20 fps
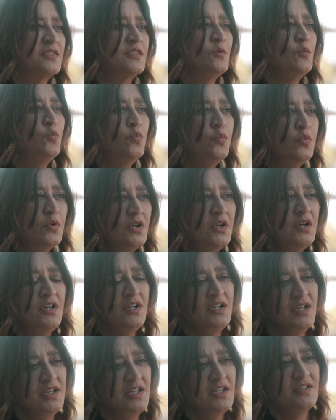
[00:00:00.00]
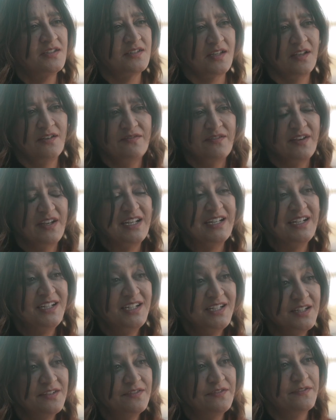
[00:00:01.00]
The world needs a very
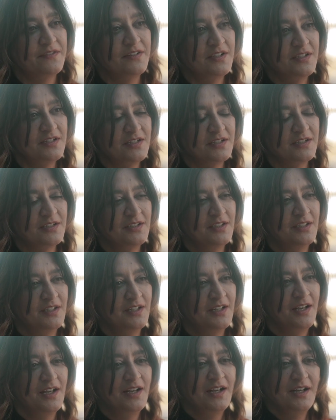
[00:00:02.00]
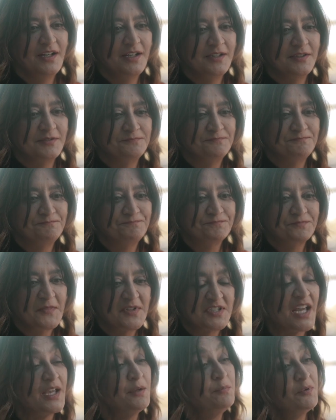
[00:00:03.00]
different
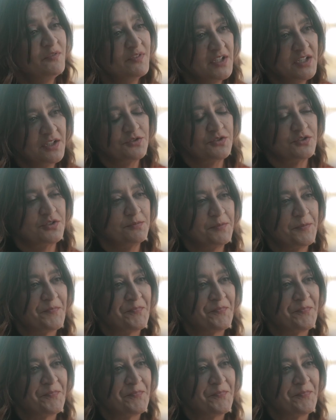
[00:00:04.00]
type of leadership.